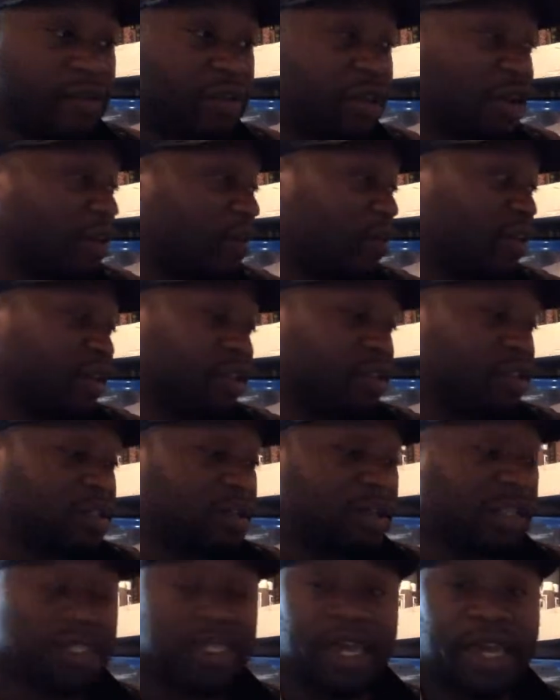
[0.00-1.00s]
and currently
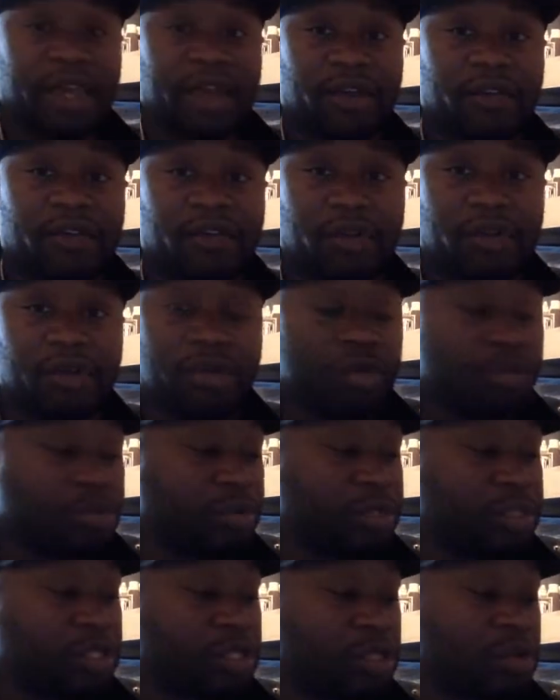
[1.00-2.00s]
inside the tank I've got a
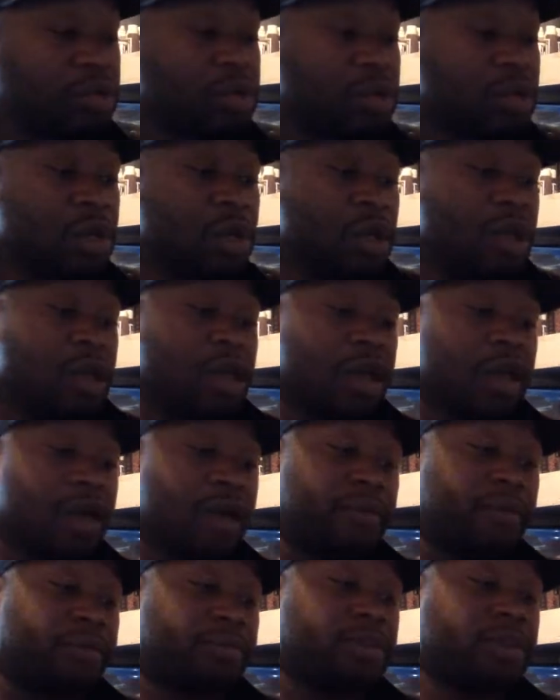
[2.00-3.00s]

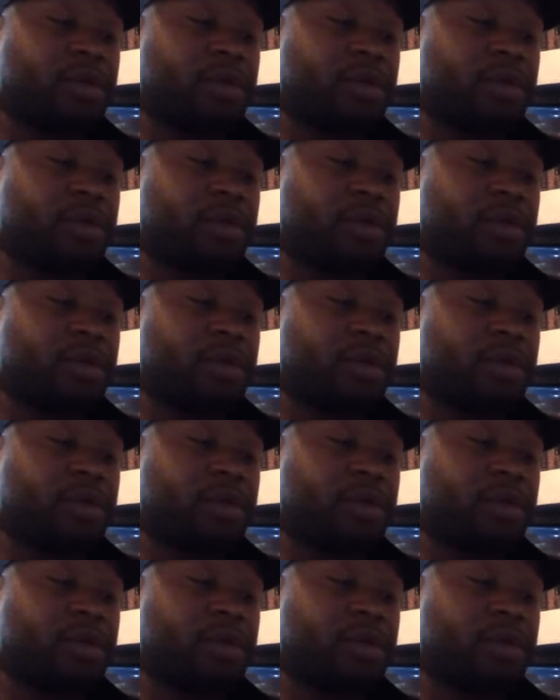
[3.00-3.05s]
0.2.